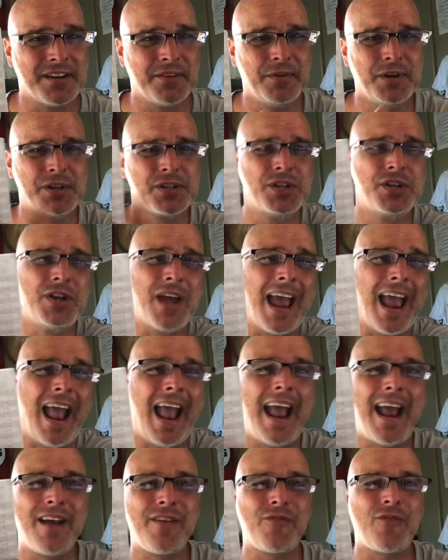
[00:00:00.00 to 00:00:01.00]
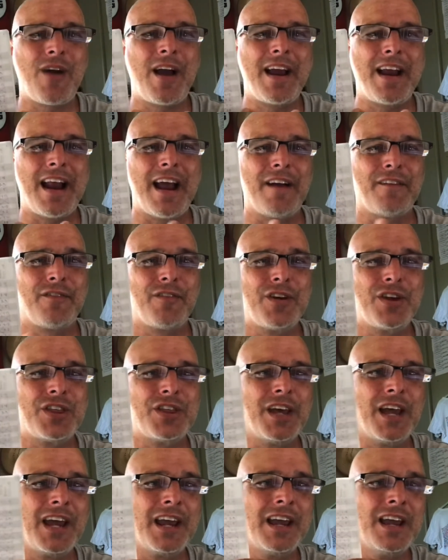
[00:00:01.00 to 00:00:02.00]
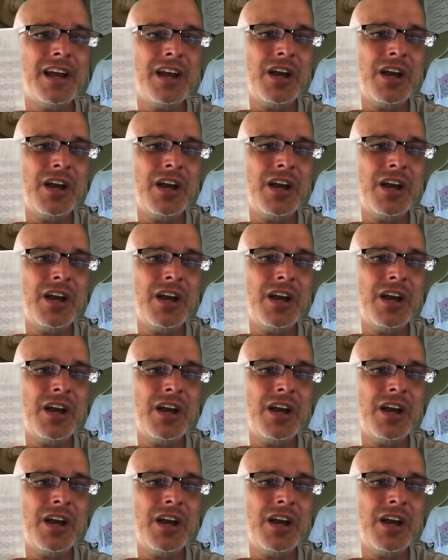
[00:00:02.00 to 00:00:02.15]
We used to handwrite everything.